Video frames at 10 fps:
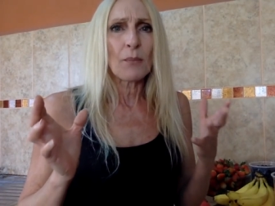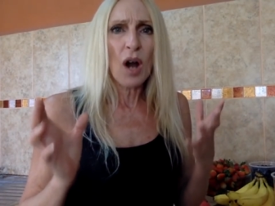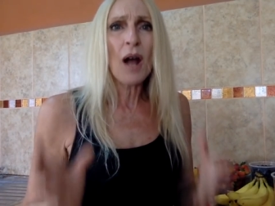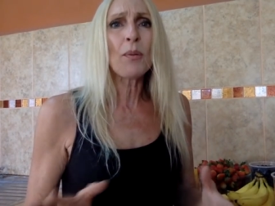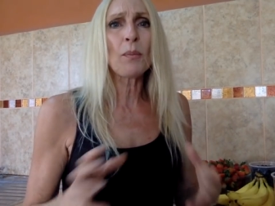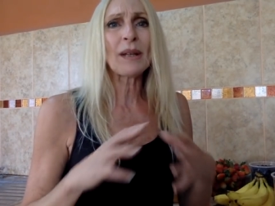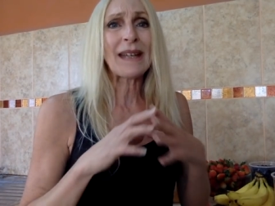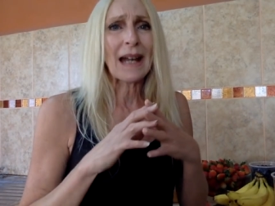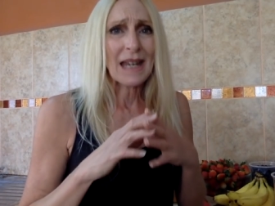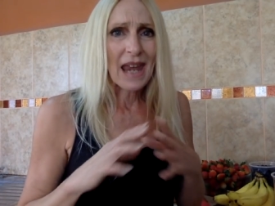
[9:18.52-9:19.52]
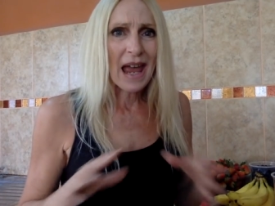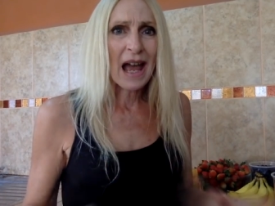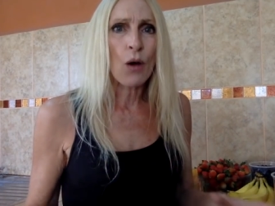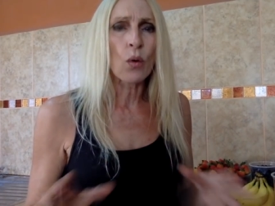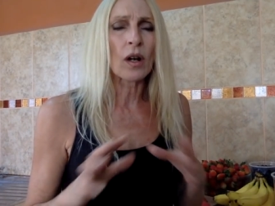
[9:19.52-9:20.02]
probably an
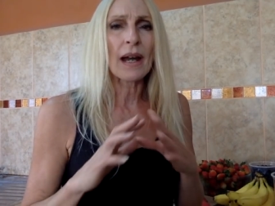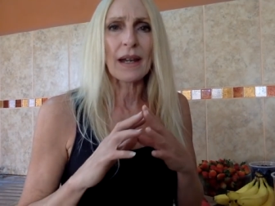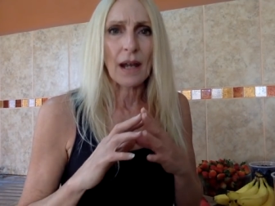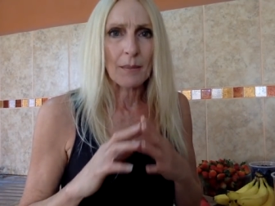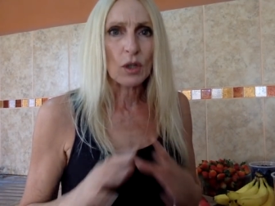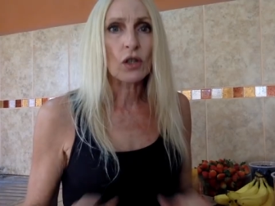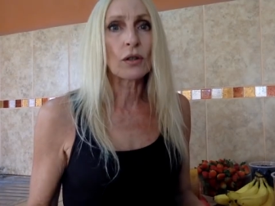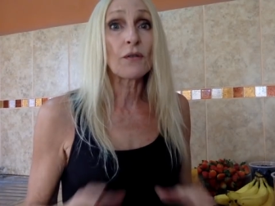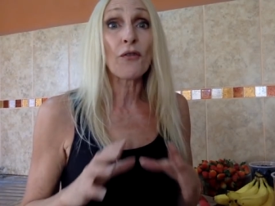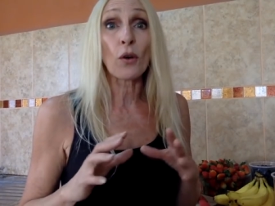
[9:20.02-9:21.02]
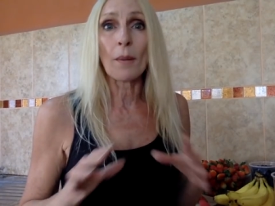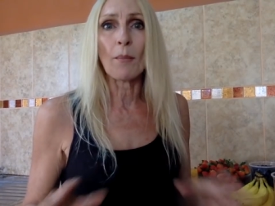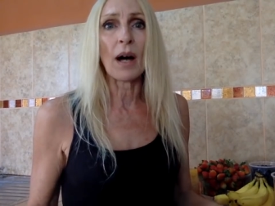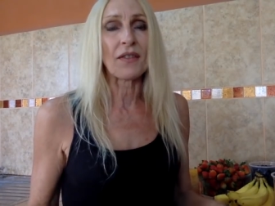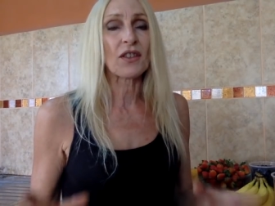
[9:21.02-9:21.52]
hour and I'm good for a
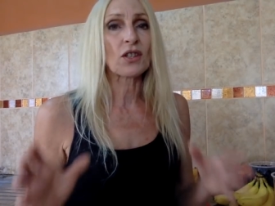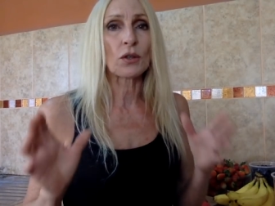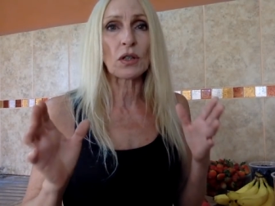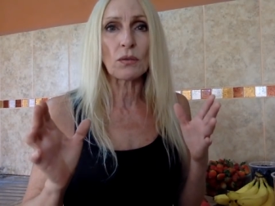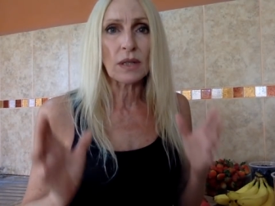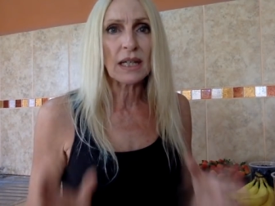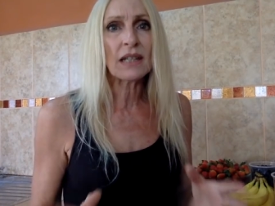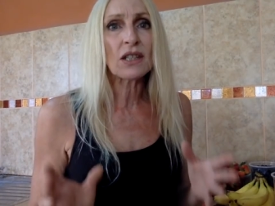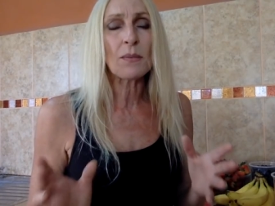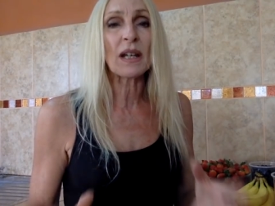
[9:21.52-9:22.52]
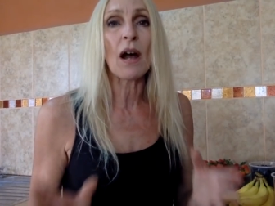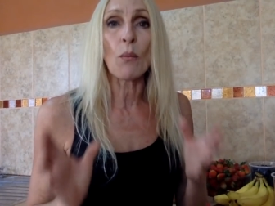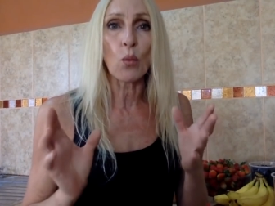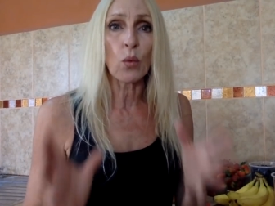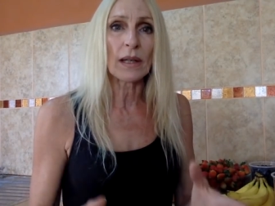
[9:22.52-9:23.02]
month. So you need to
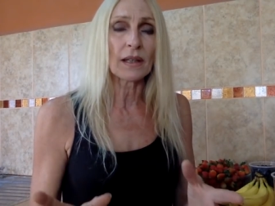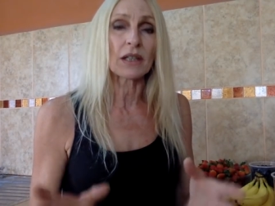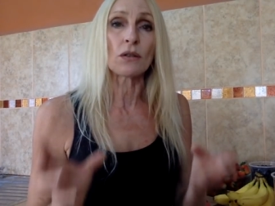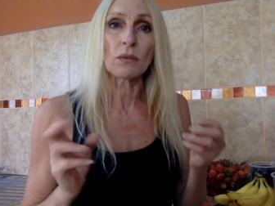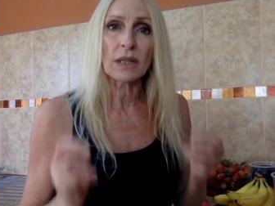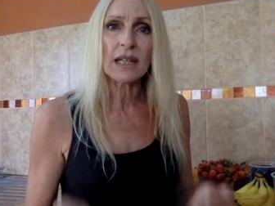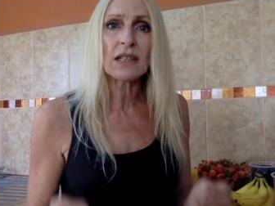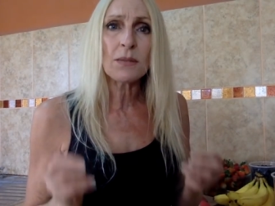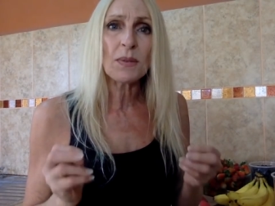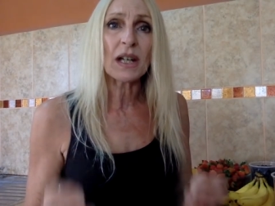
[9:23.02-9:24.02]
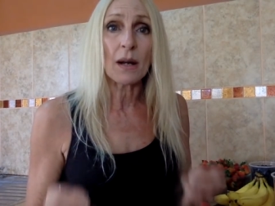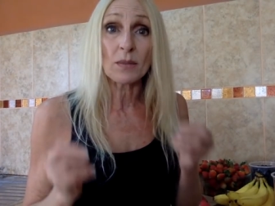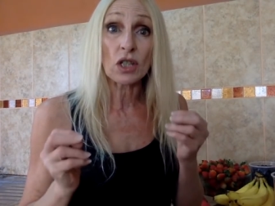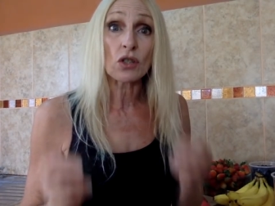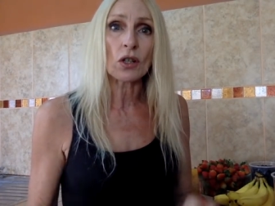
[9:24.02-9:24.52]
become willing. You need to
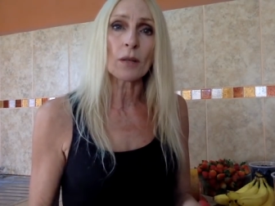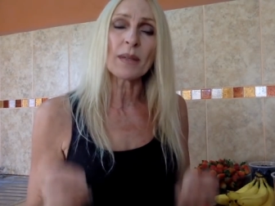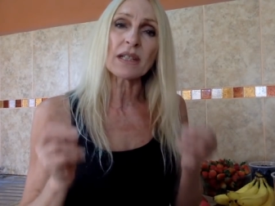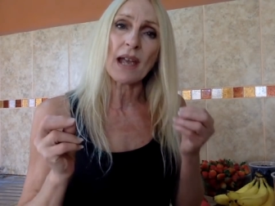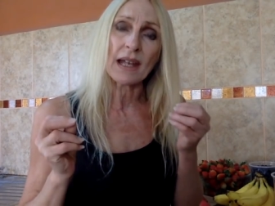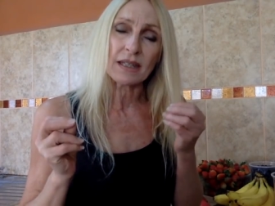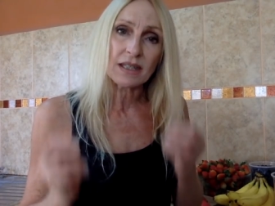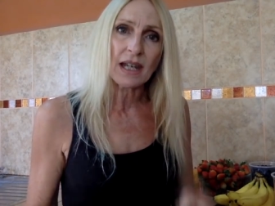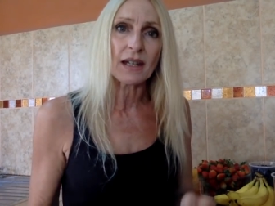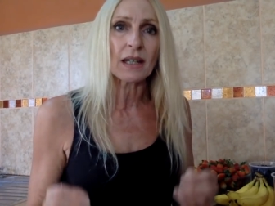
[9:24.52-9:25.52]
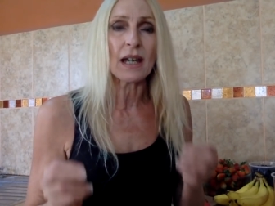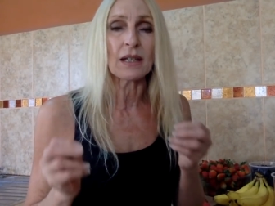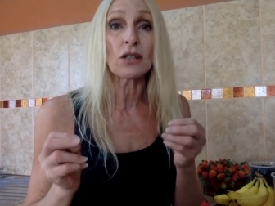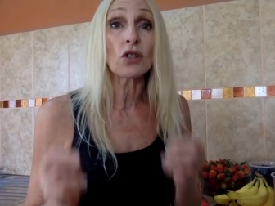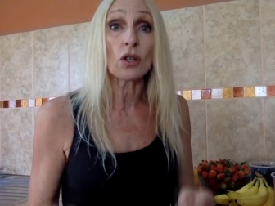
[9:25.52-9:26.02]
become determined and
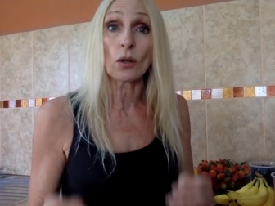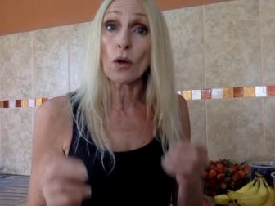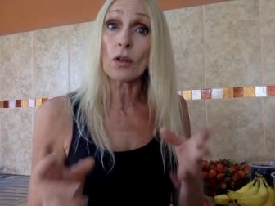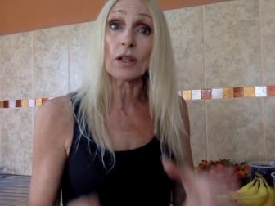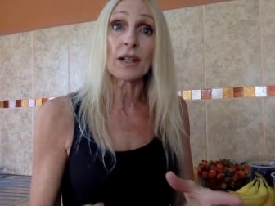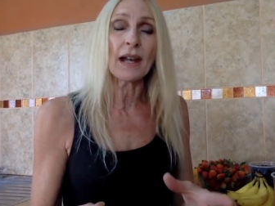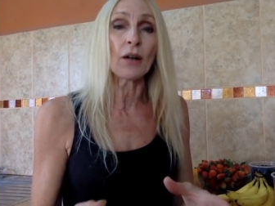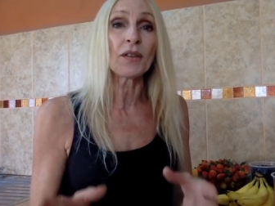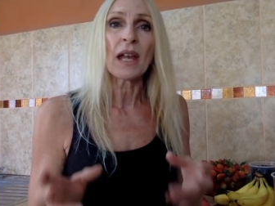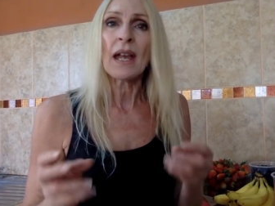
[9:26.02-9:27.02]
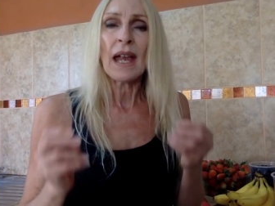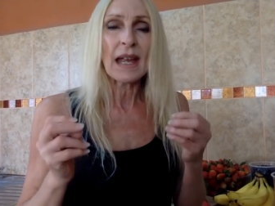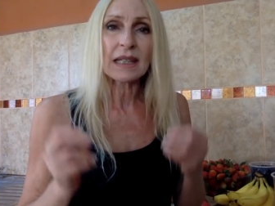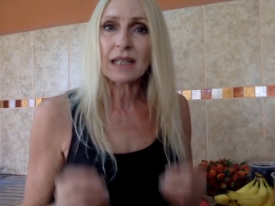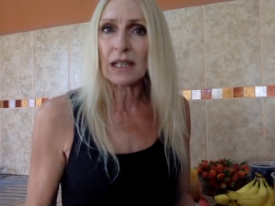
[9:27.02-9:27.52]
dedicated to your own good health
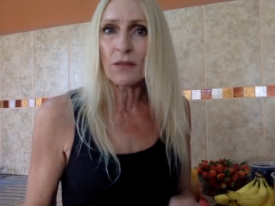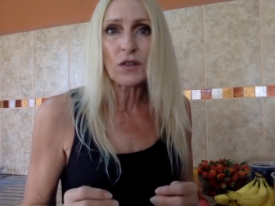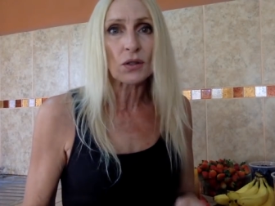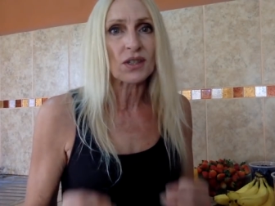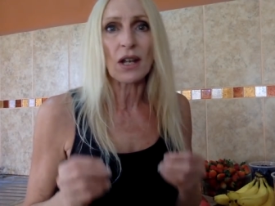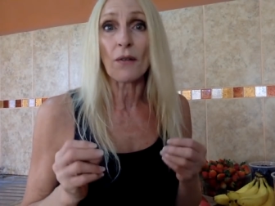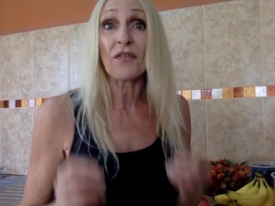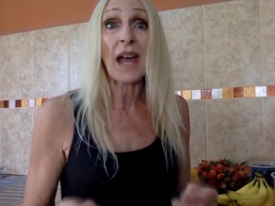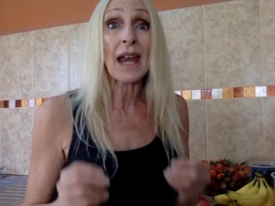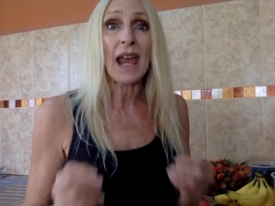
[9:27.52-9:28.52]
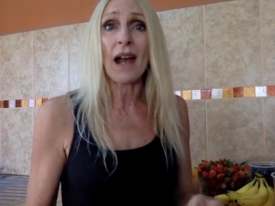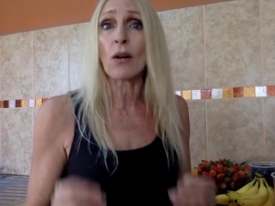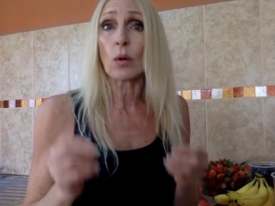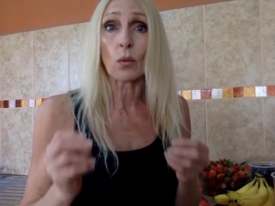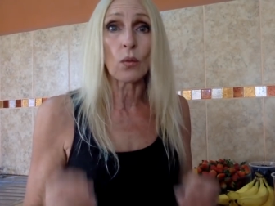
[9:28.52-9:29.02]
and give yourself that
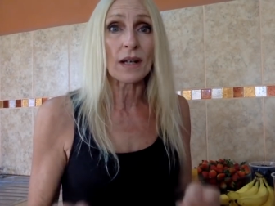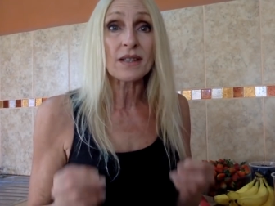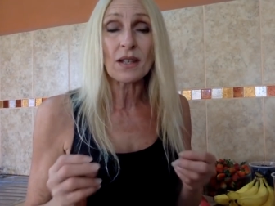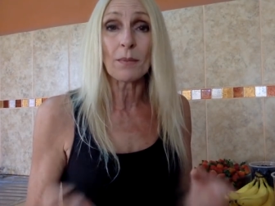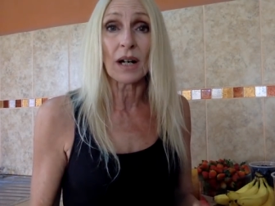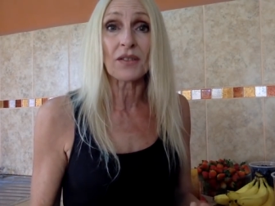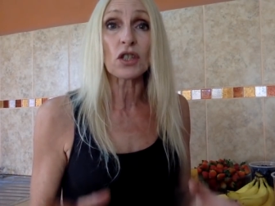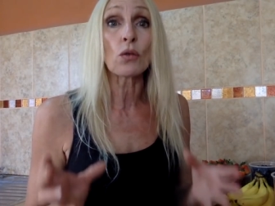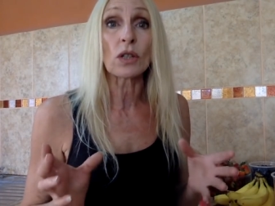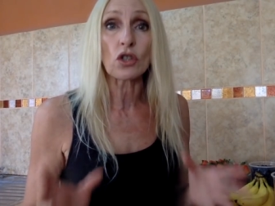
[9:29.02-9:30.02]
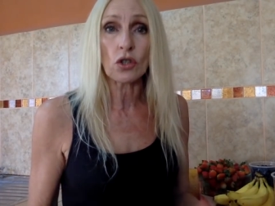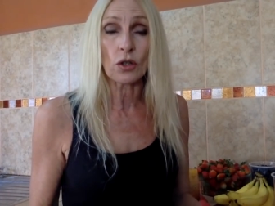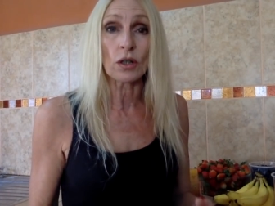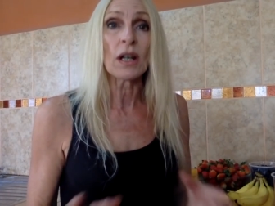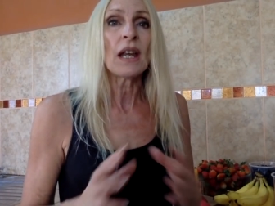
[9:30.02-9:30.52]
hour once a month to
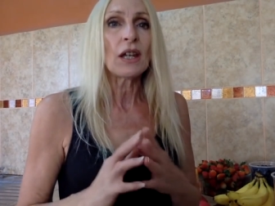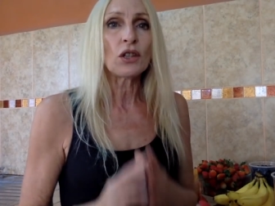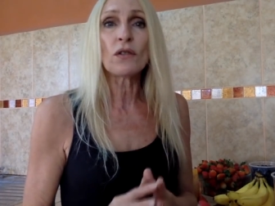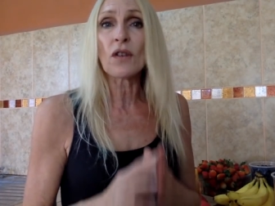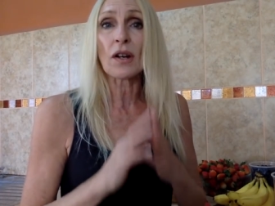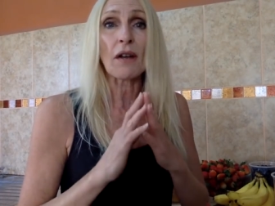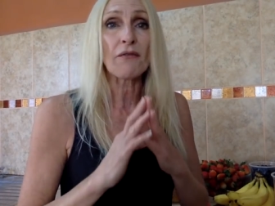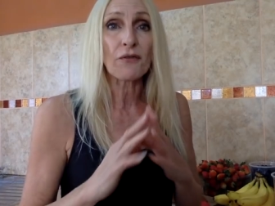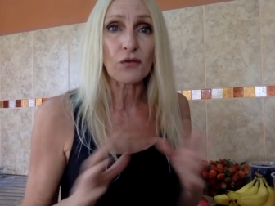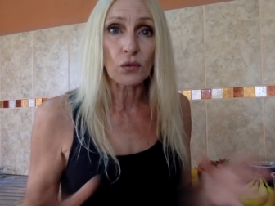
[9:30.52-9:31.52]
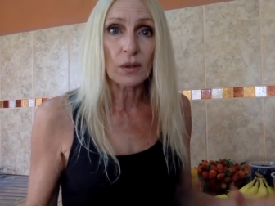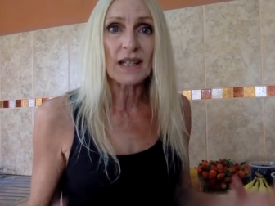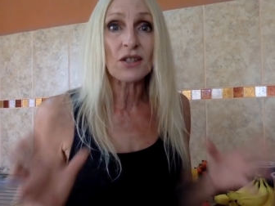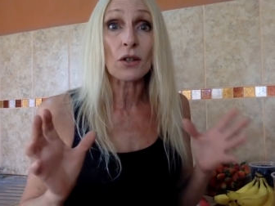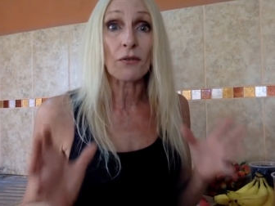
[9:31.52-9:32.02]
ensure you've got a
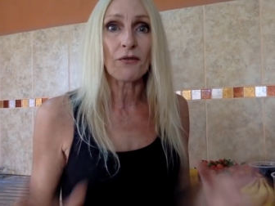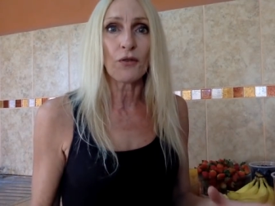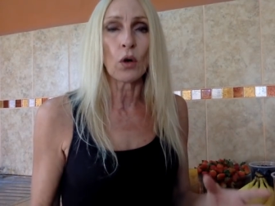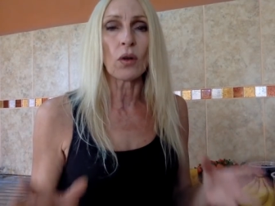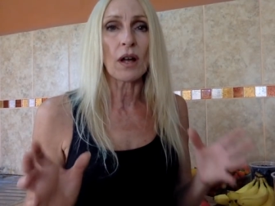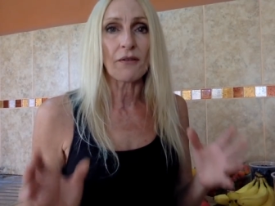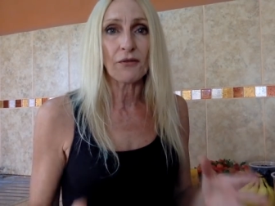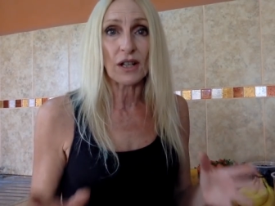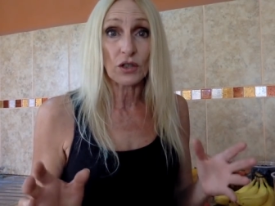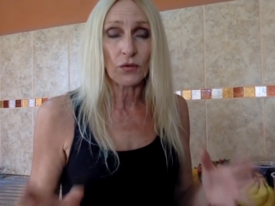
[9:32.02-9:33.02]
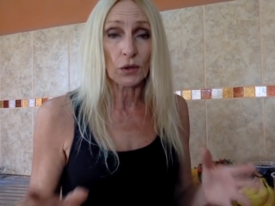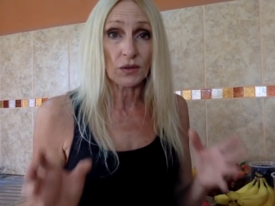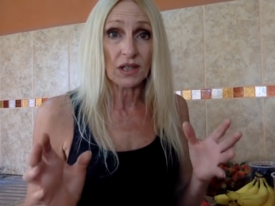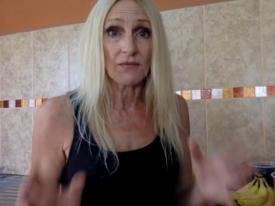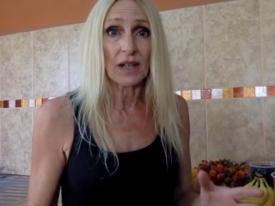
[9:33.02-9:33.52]
freezer full of fresh
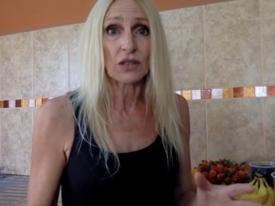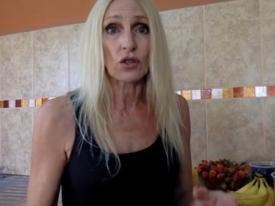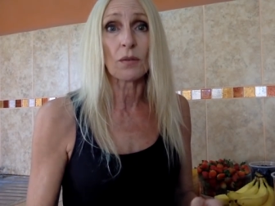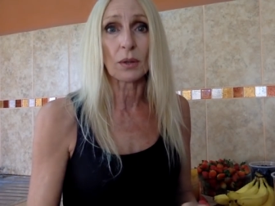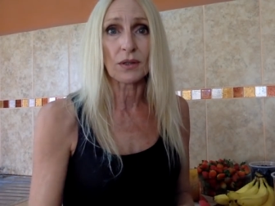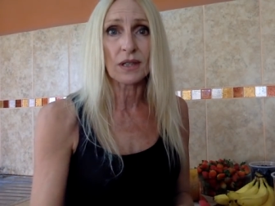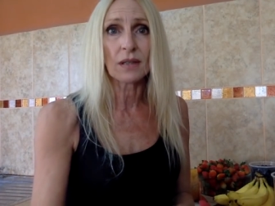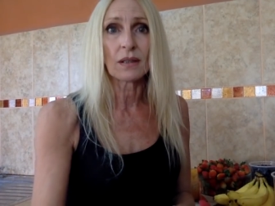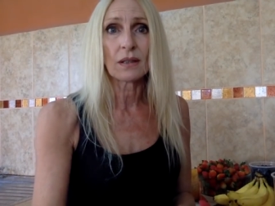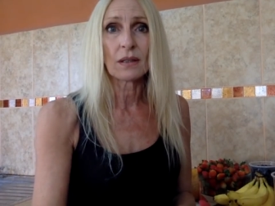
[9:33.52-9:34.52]
fruits and vegetables